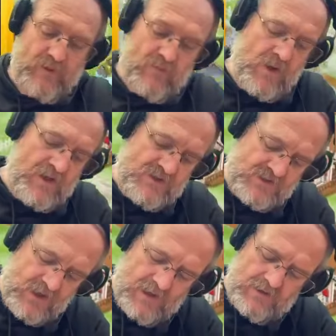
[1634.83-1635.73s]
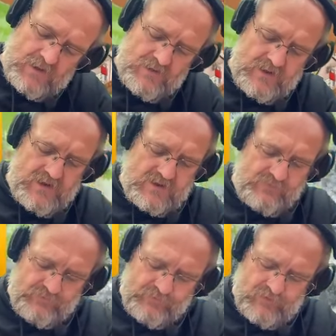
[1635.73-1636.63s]
My silo is
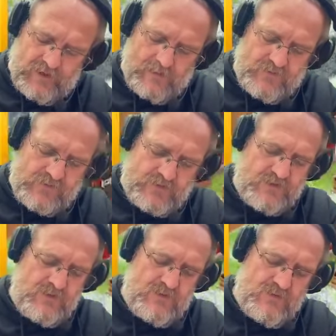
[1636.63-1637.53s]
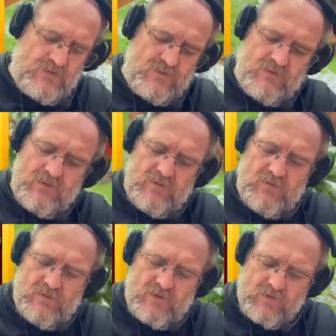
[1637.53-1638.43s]
full up
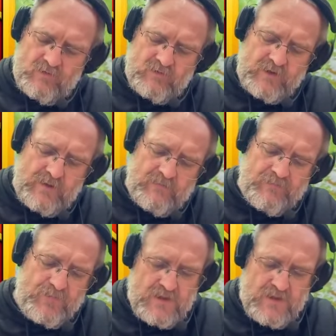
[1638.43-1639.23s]
to the rim.